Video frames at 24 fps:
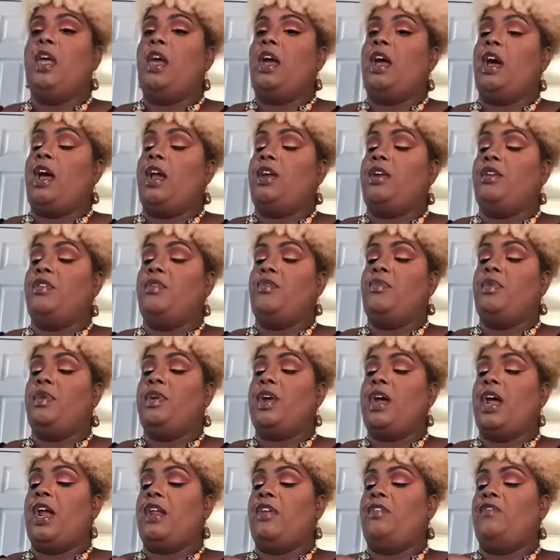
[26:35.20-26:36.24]
I know we're
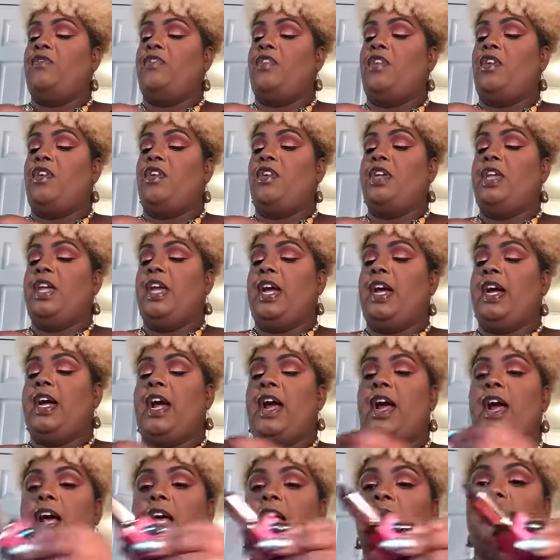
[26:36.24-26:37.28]
not in fall yet,
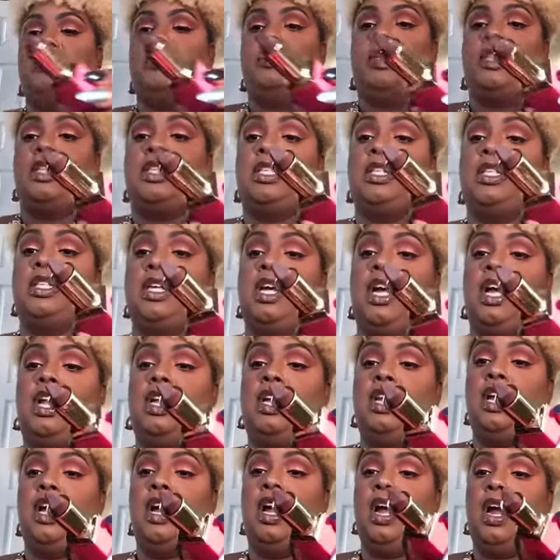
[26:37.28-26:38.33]
guys, but this
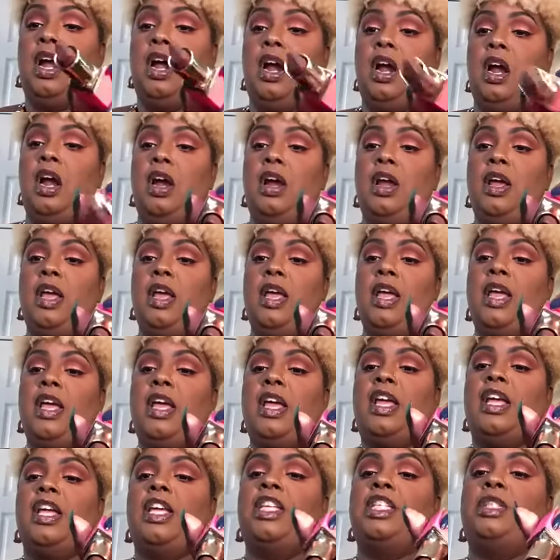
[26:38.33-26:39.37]
color
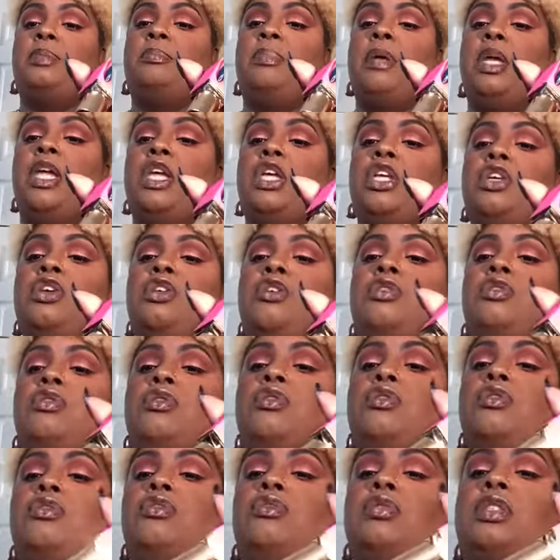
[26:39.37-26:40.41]
is
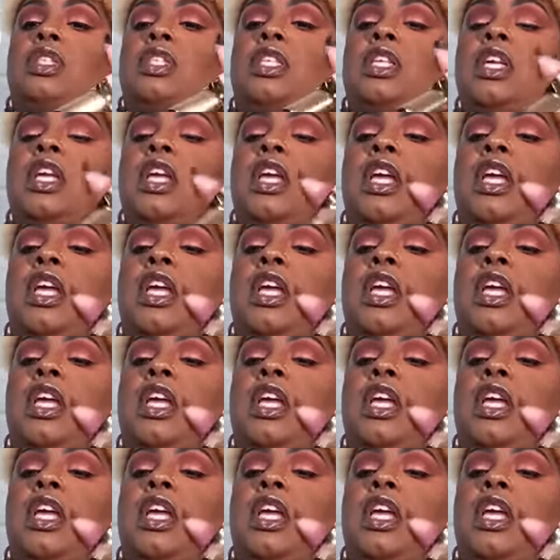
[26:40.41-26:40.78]
beautiful